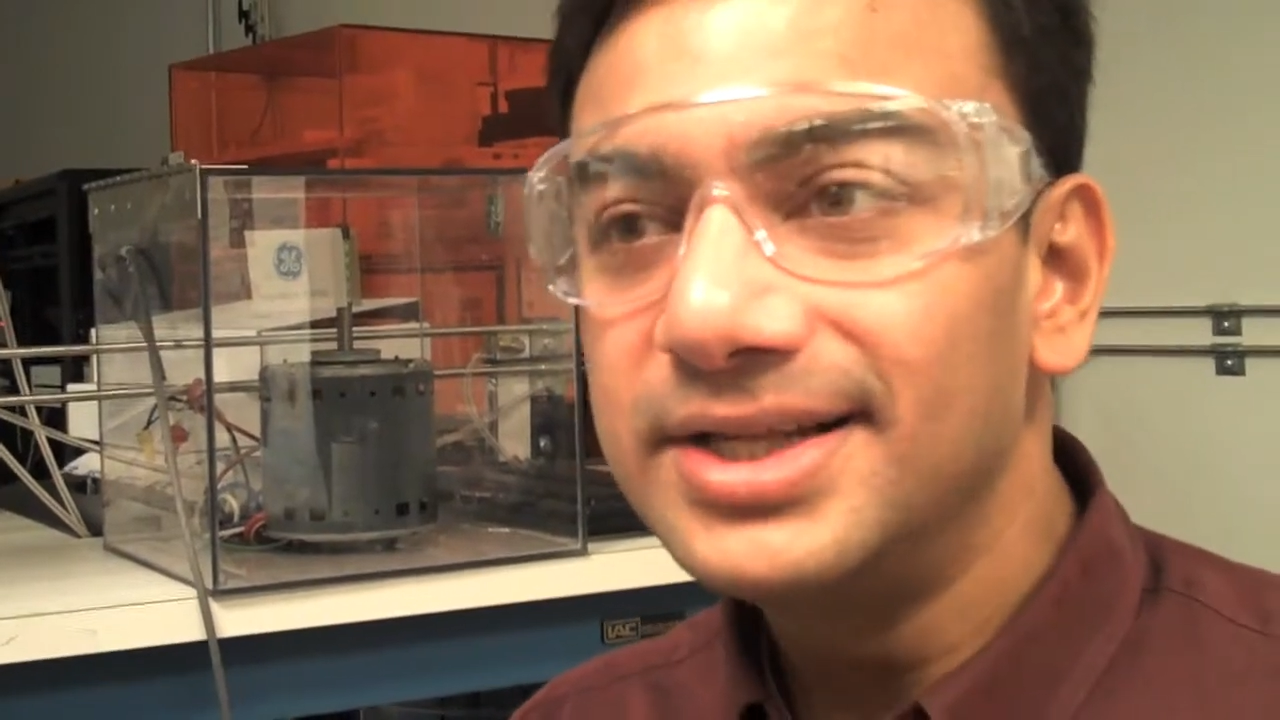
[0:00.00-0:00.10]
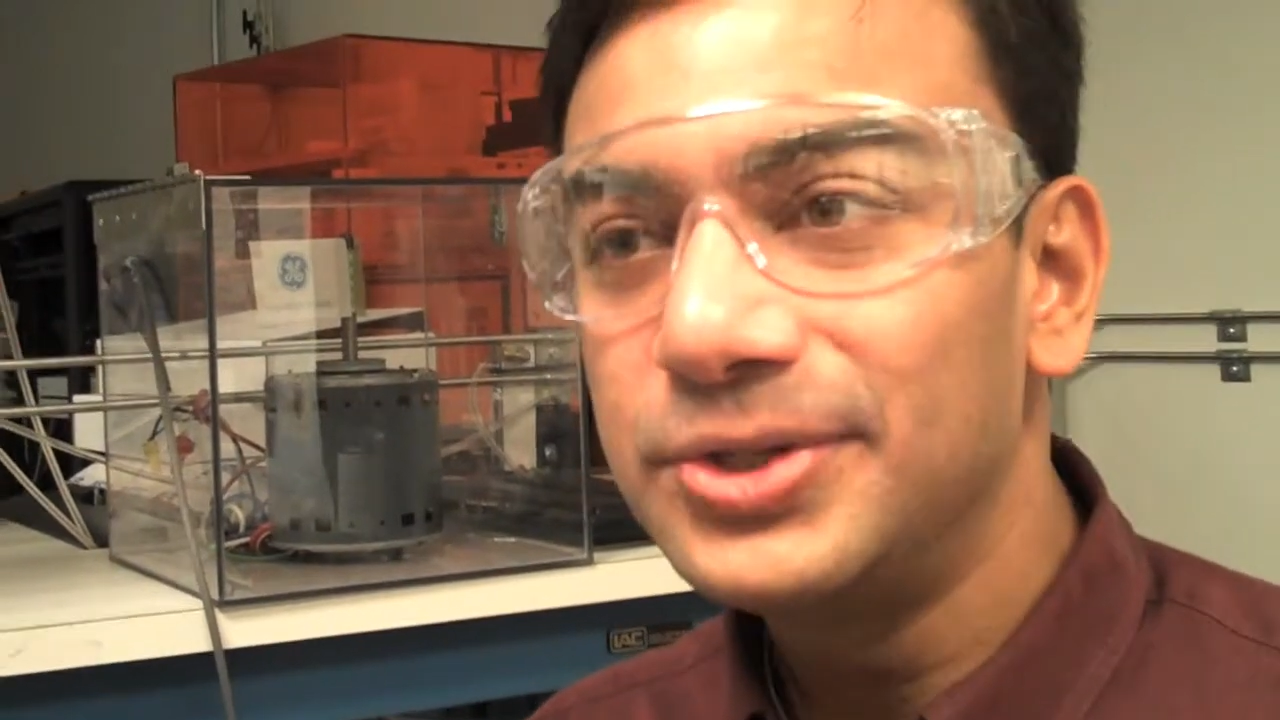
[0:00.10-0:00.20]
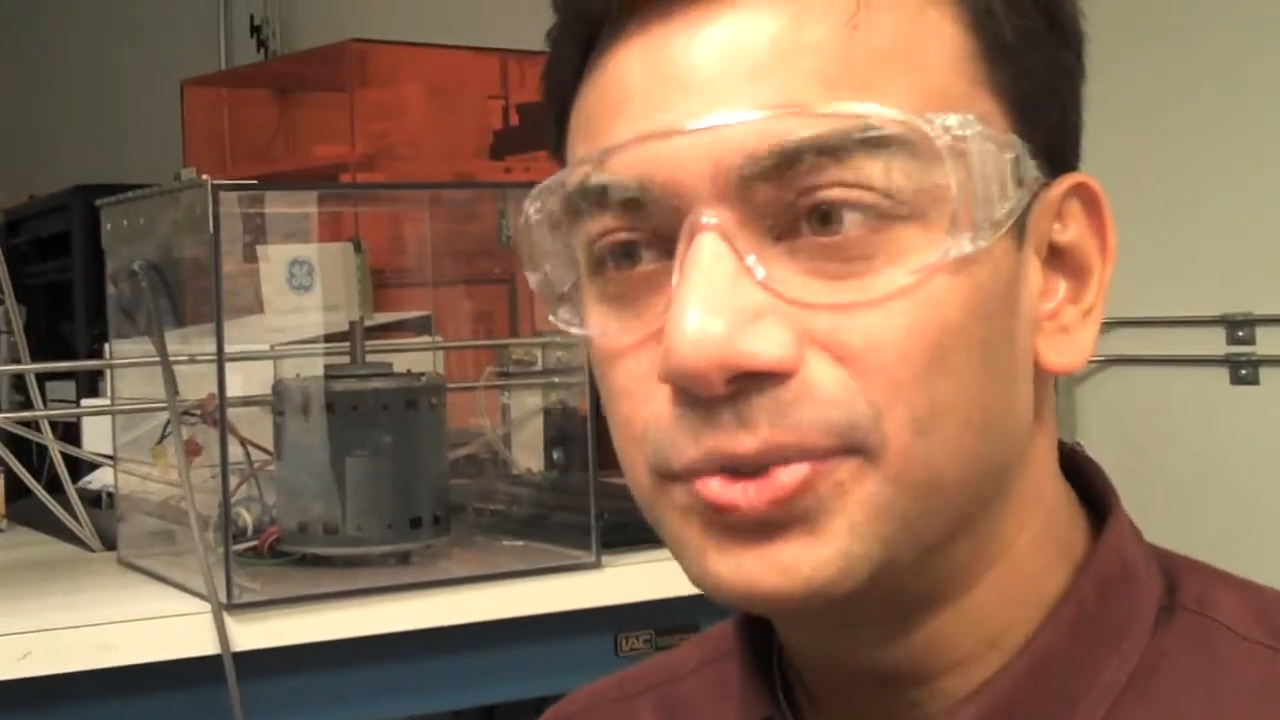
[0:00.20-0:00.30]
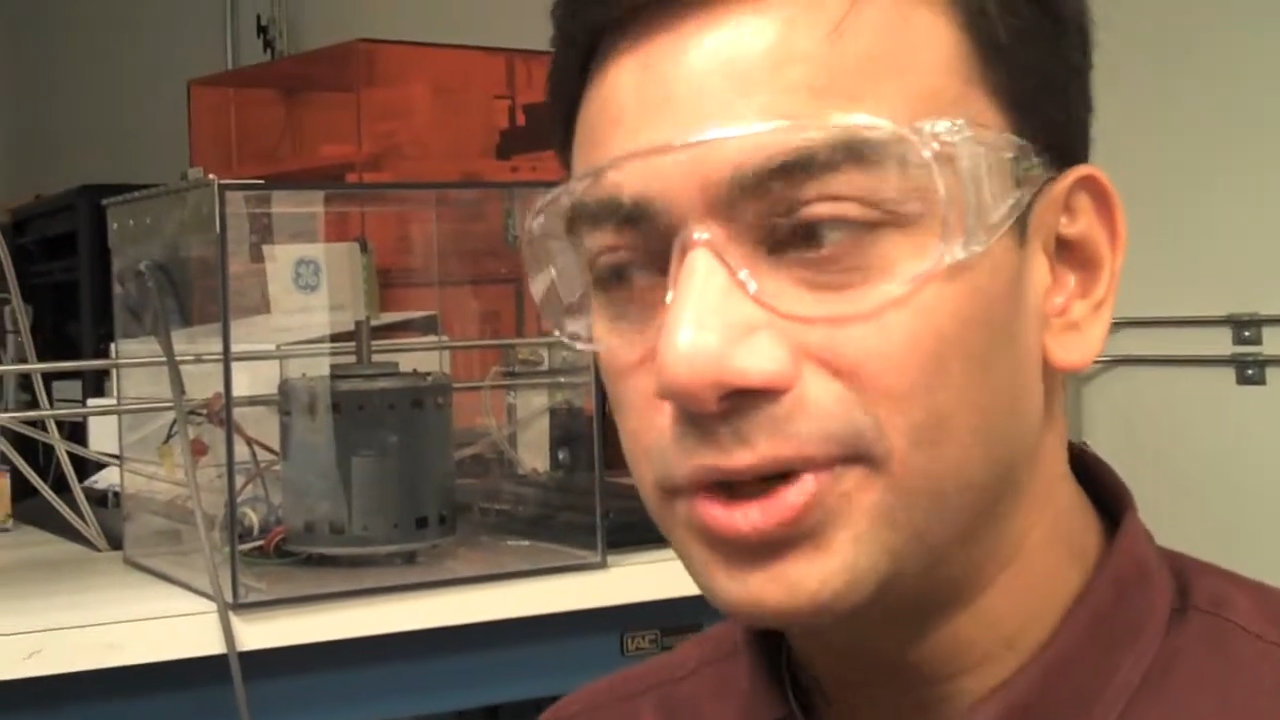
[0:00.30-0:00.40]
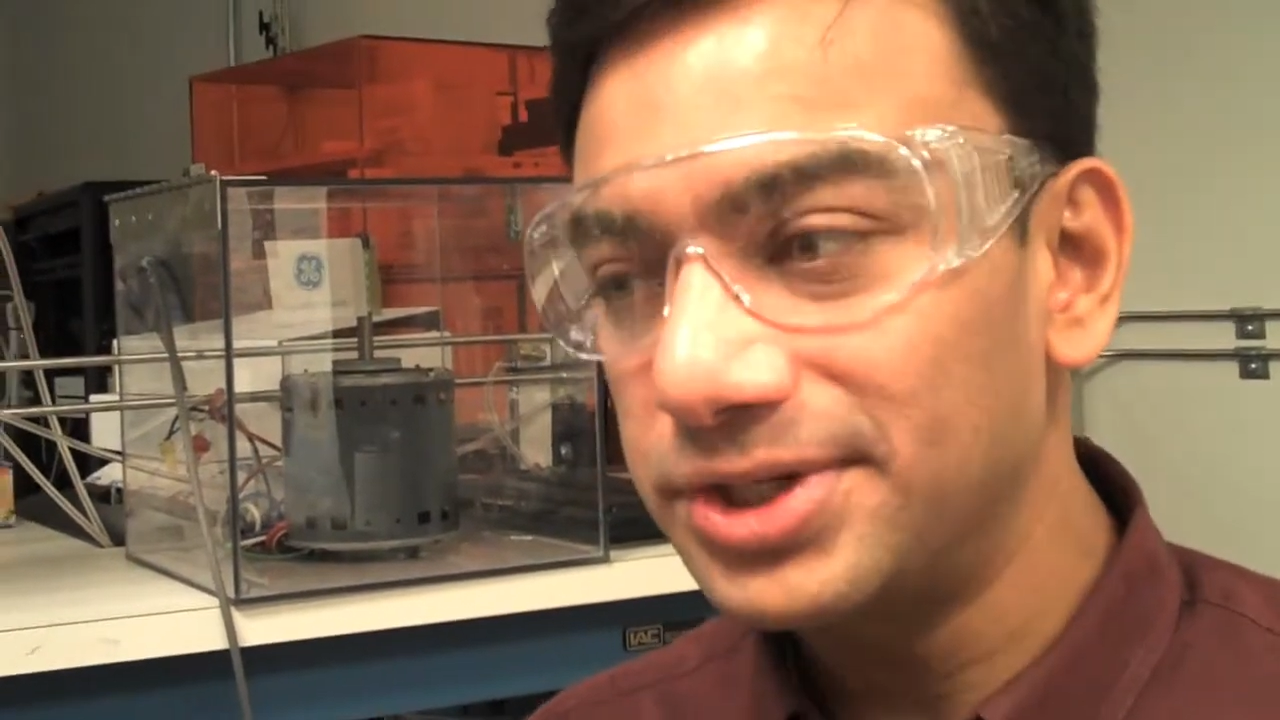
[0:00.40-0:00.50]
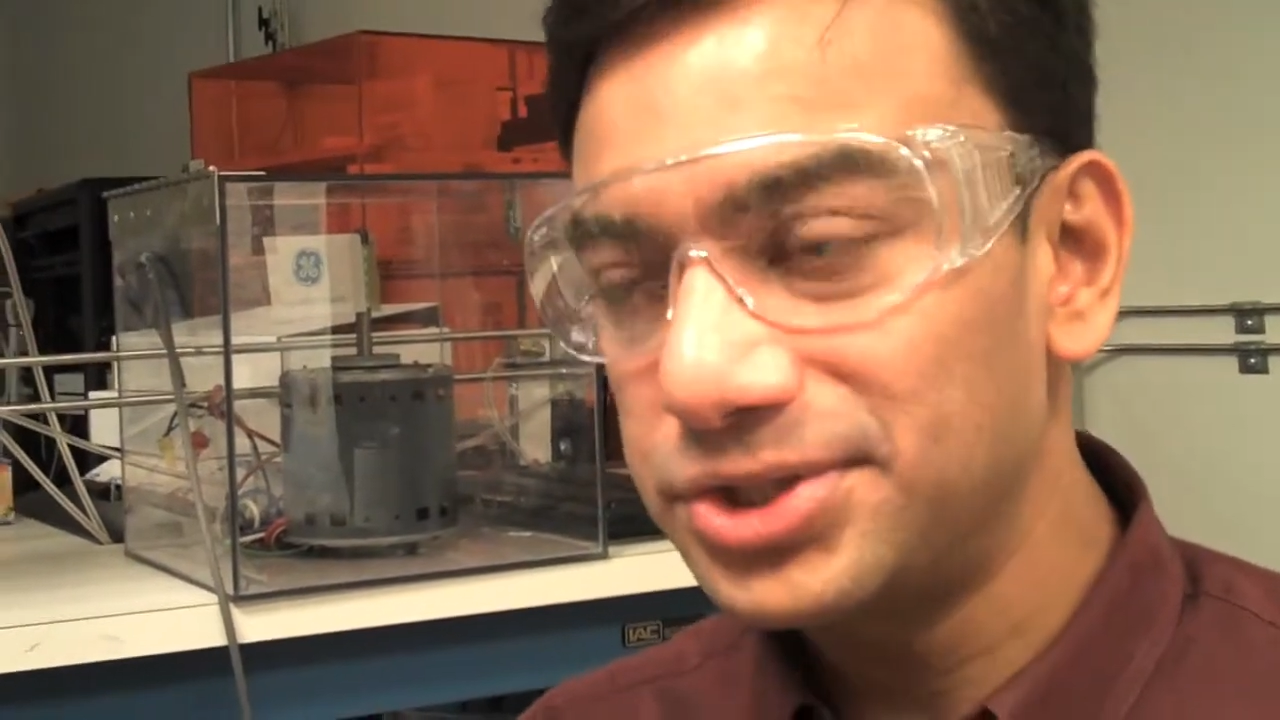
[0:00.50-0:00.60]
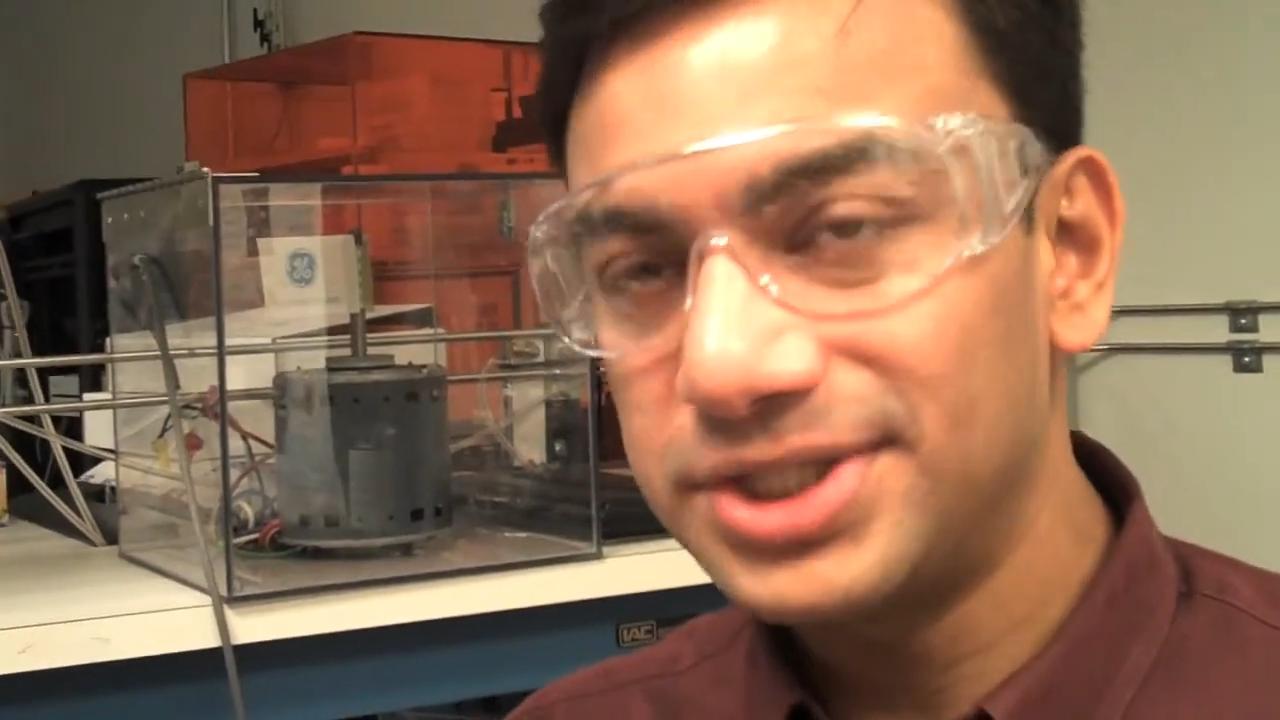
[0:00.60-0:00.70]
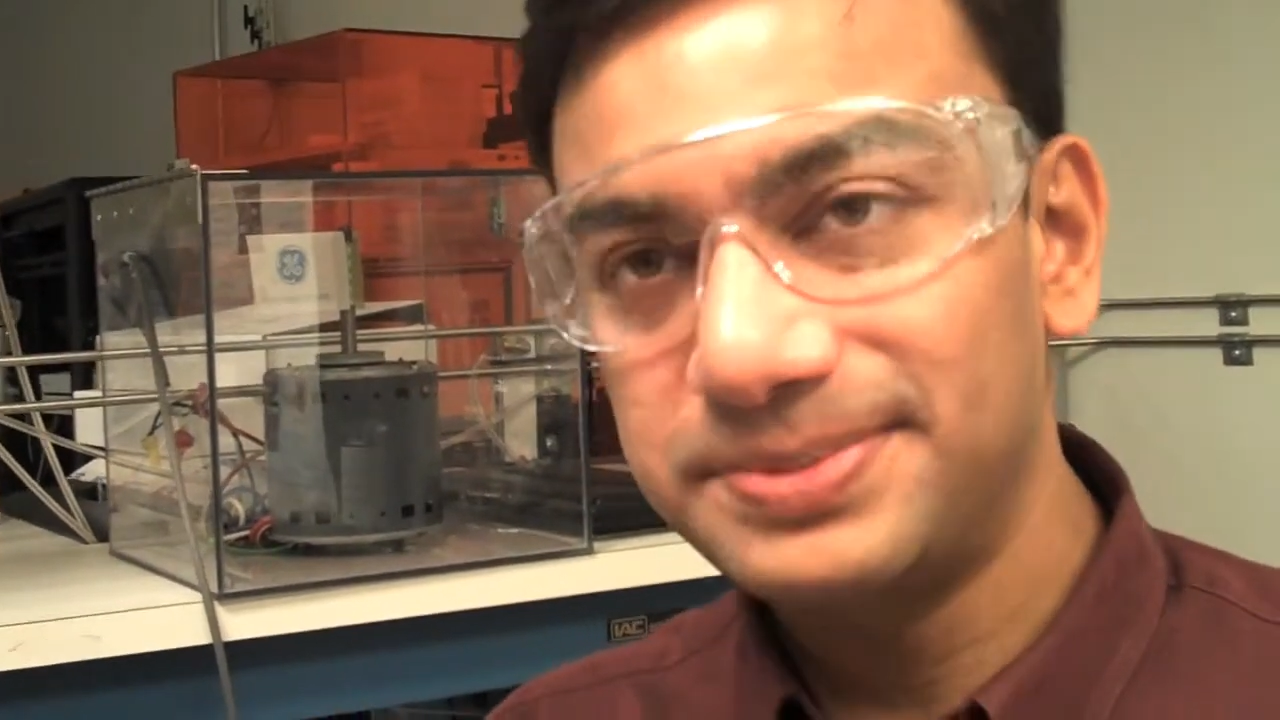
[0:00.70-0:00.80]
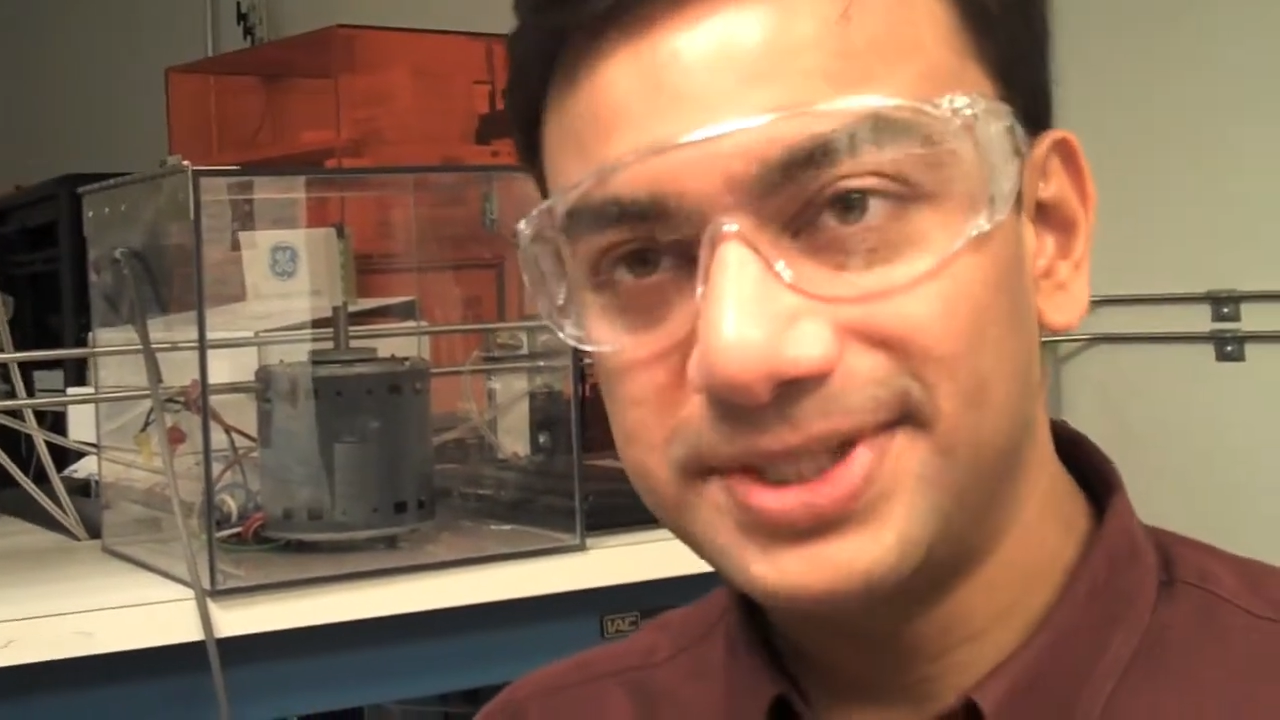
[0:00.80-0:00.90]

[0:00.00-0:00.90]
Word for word: you want a chip